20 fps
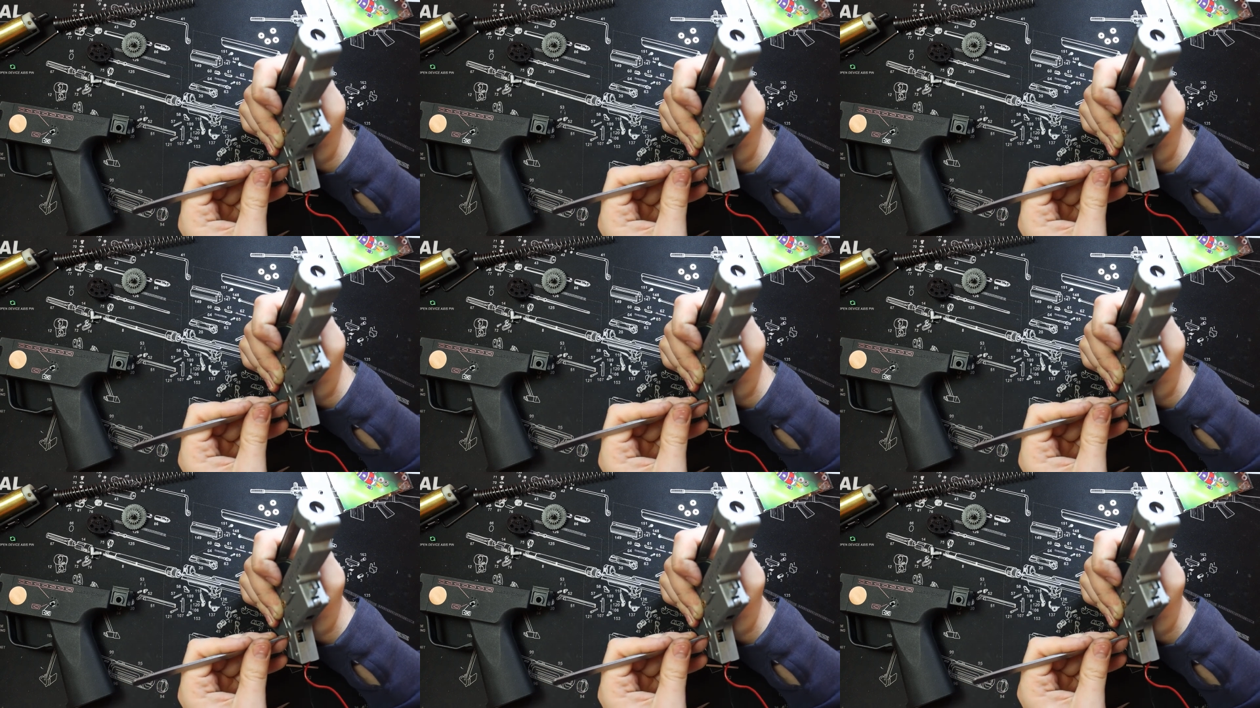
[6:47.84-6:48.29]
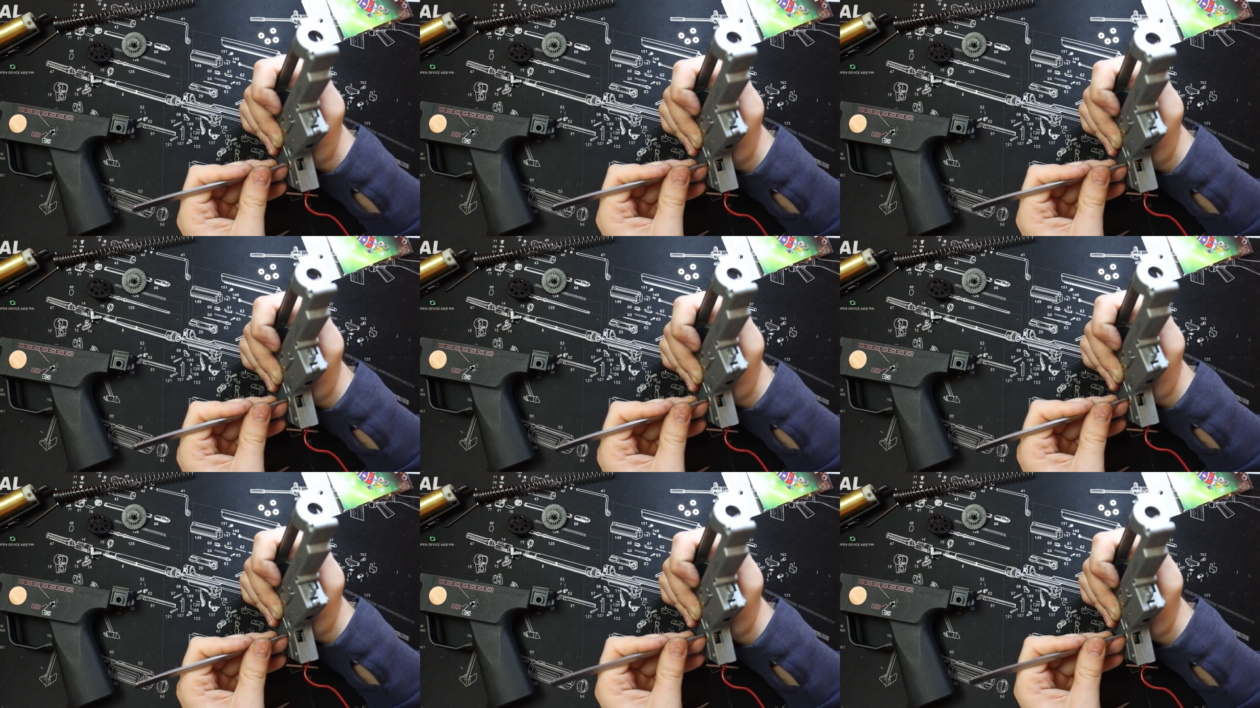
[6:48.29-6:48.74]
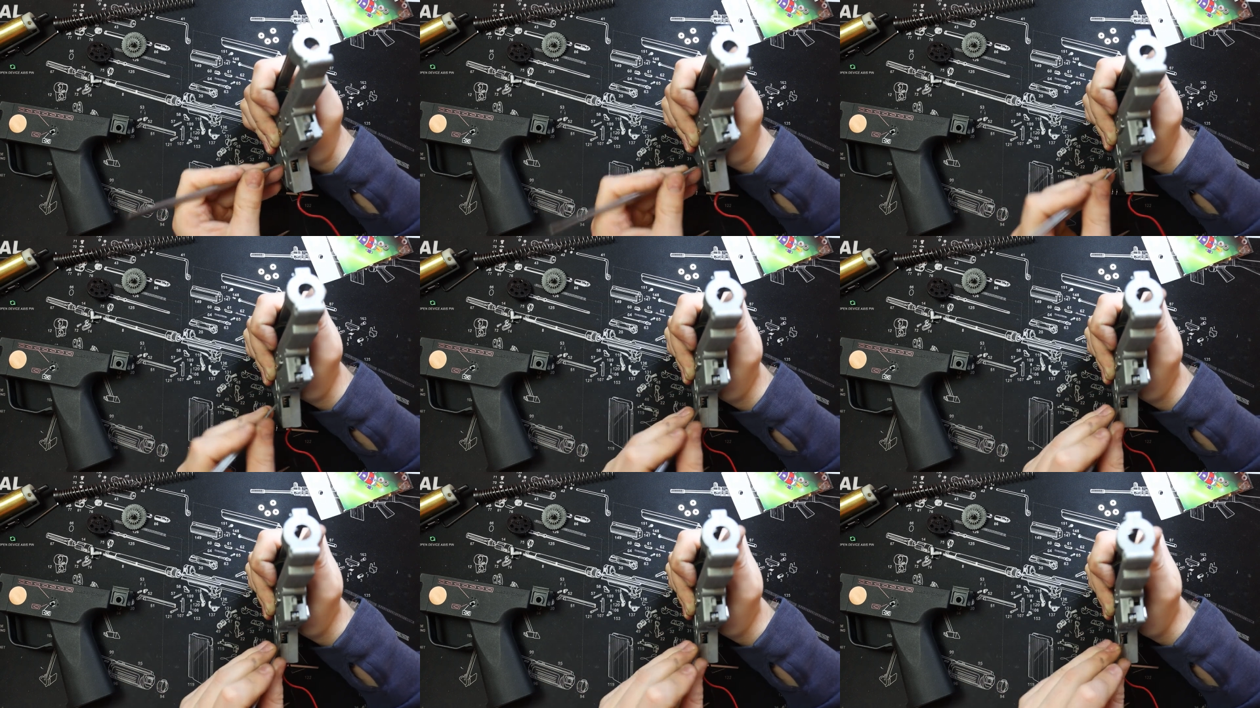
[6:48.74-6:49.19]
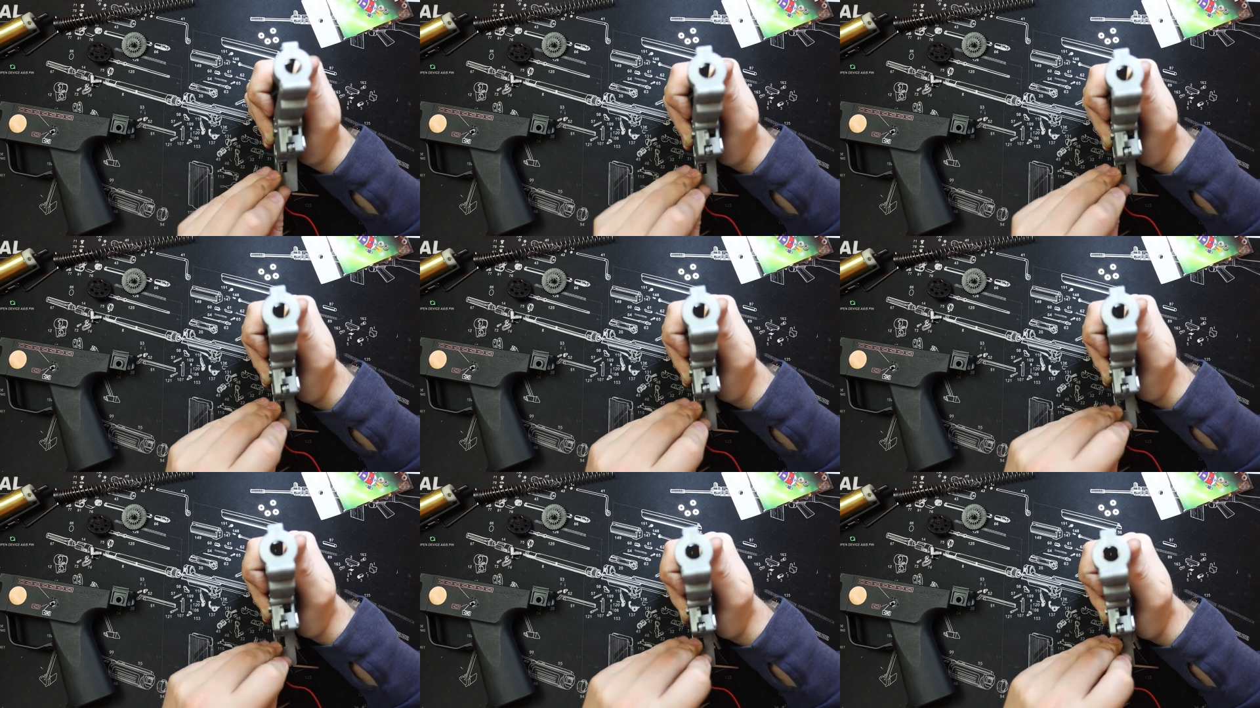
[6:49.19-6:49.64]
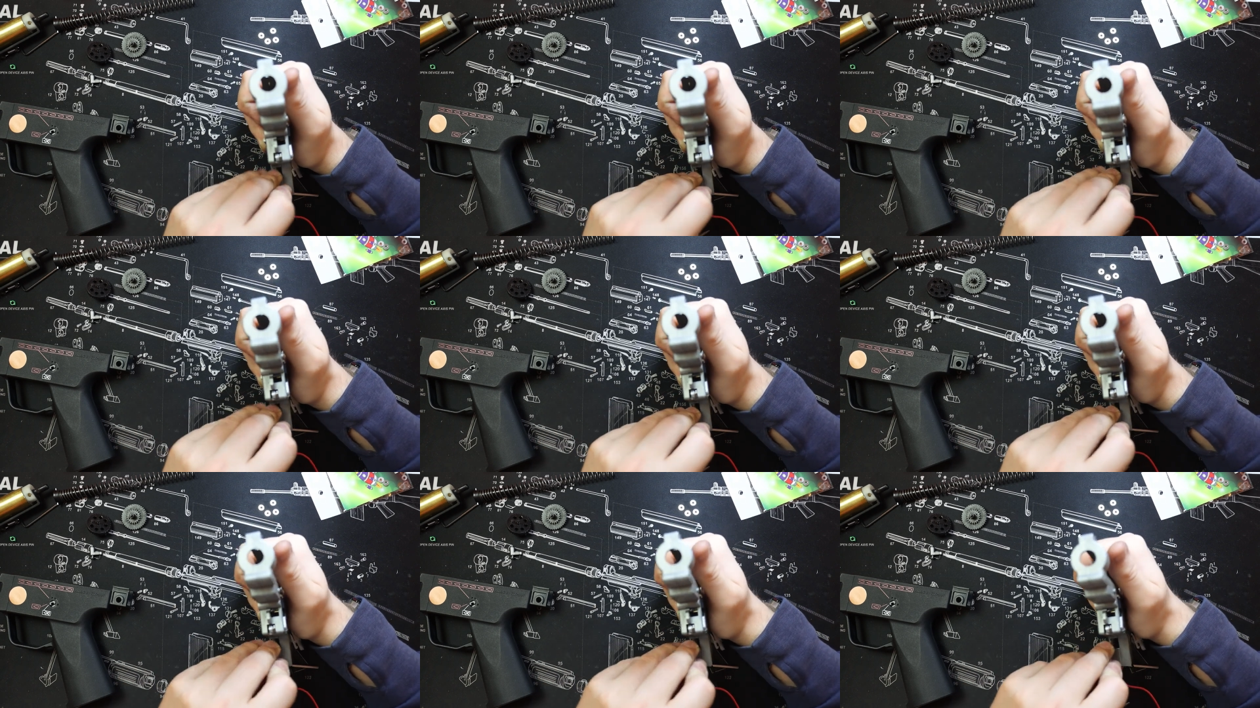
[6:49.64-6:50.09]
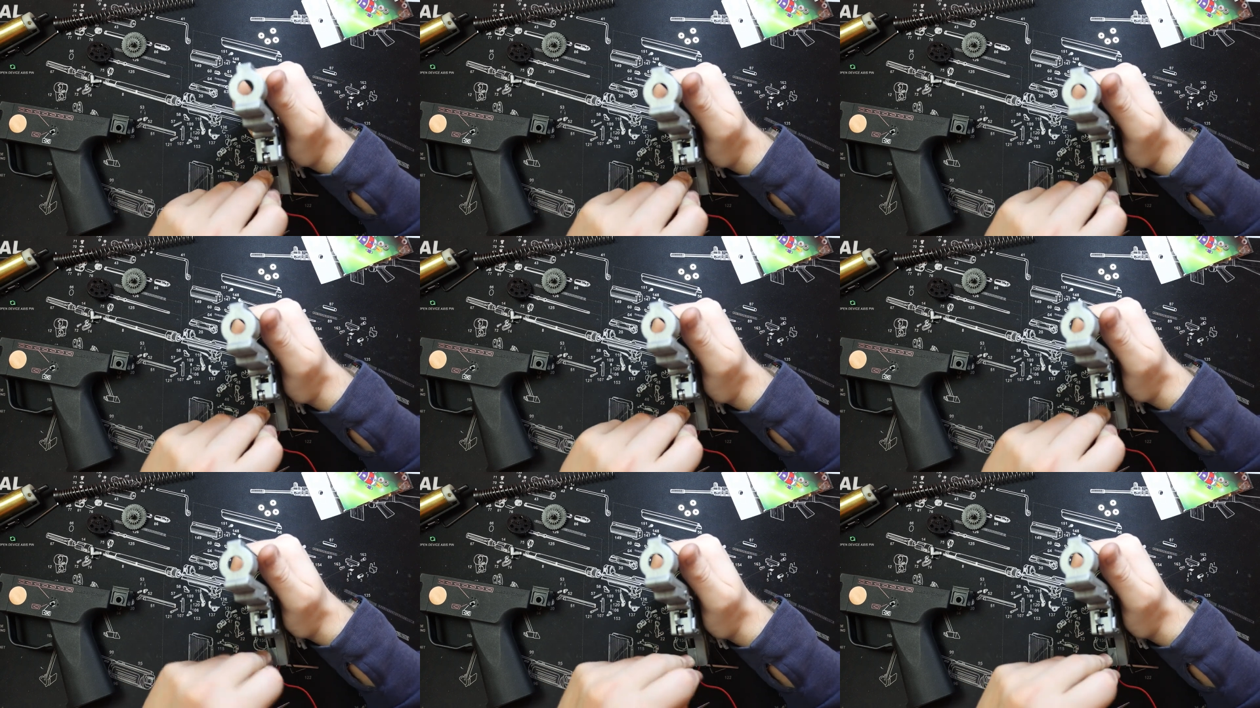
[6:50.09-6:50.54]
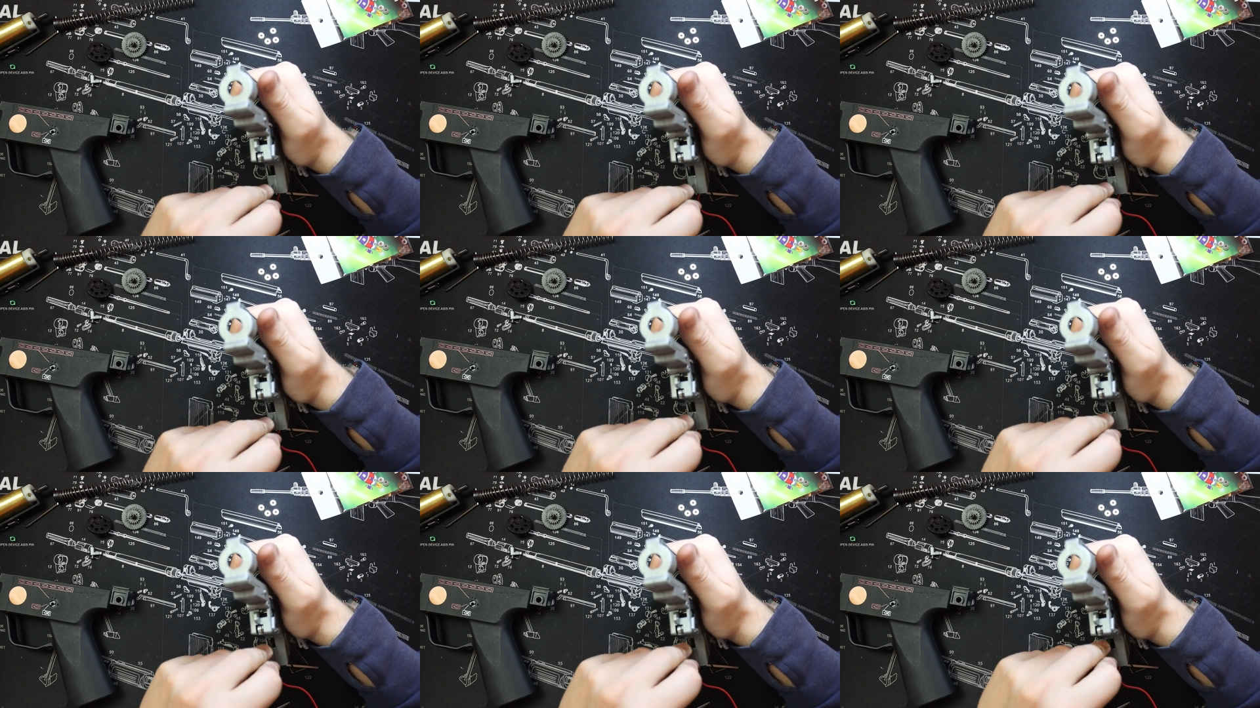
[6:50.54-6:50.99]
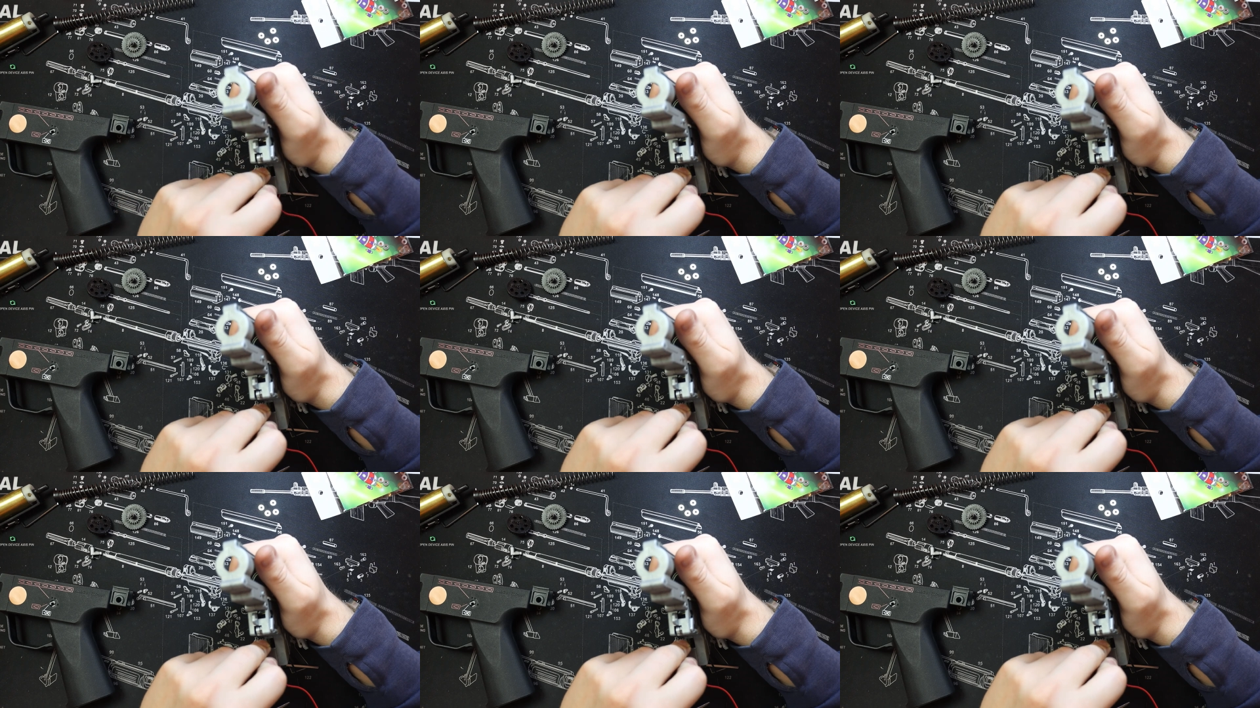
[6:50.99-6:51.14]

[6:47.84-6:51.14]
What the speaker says: Nobody's mouth can be seen.